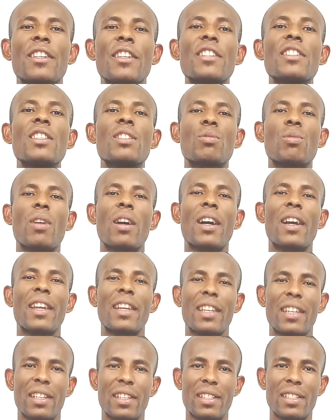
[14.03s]
This is
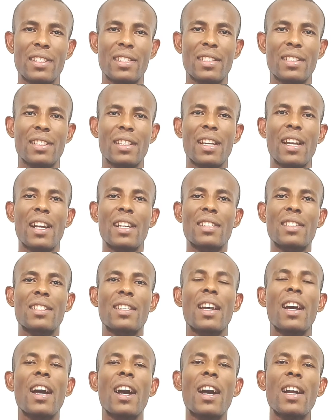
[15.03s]
why it is
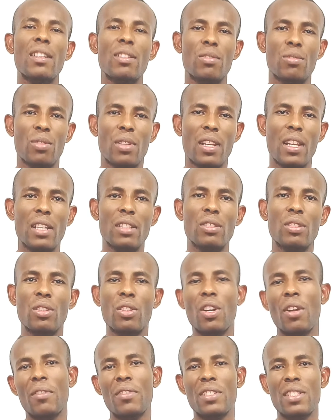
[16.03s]
as hard to let
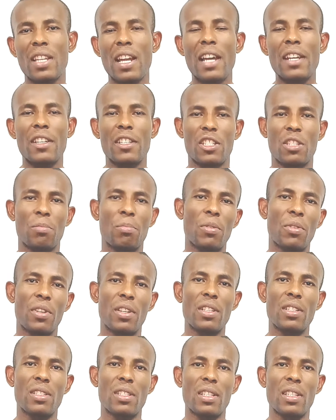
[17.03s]
go of sad
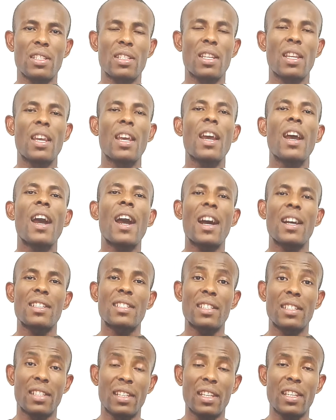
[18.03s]
experiences
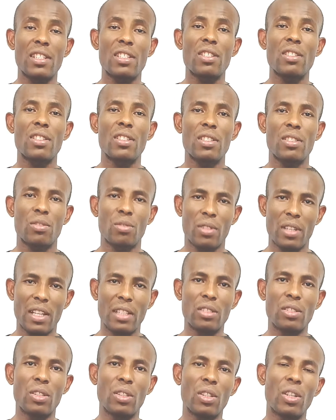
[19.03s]
as it is to
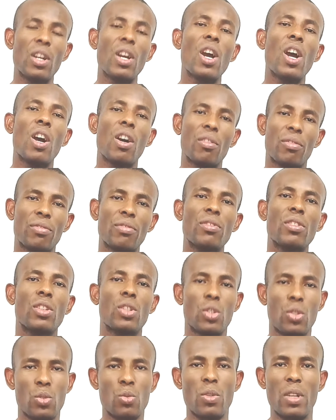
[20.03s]
let go of
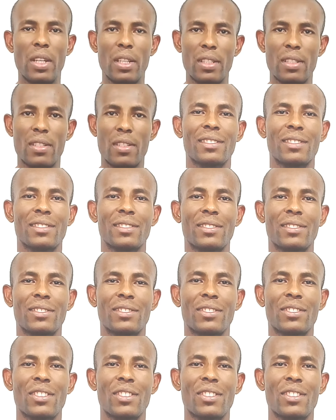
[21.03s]
good ones.